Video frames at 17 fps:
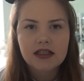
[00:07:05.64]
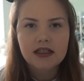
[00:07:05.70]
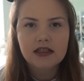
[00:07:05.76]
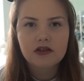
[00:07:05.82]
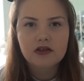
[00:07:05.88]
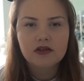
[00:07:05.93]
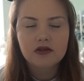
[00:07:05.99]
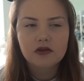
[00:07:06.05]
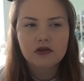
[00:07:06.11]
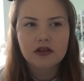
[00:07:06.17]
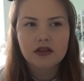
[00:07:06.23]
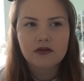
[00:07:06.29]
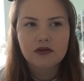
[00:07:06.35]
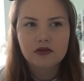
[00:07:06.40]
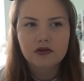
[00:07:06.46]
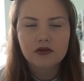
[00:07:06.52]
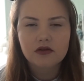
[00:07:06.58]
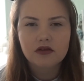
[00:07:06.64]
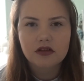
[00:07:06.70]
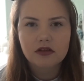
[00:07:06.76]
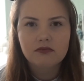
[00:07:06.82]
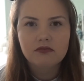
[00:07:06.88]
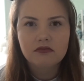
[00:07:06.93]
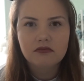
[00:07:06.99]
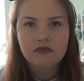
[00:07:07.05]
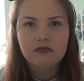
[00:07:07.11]
It was
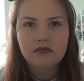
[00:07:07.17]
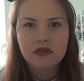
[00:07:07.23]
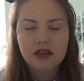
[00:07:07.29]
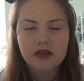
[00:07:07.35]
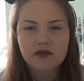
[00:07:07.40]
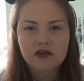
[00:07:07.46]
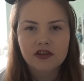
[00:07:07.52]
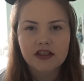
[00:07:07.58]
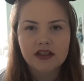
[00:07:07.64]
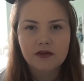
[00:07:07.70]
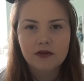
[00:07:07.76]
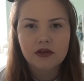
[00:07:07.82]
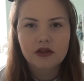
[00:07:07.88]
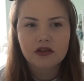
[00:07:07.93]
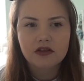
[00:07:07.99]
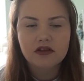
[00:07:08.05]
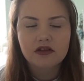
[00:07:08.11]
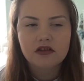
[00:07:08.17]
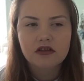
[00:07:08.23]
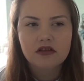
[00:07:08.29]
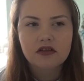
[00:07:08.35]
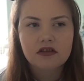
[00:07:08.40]
awesome. It really was.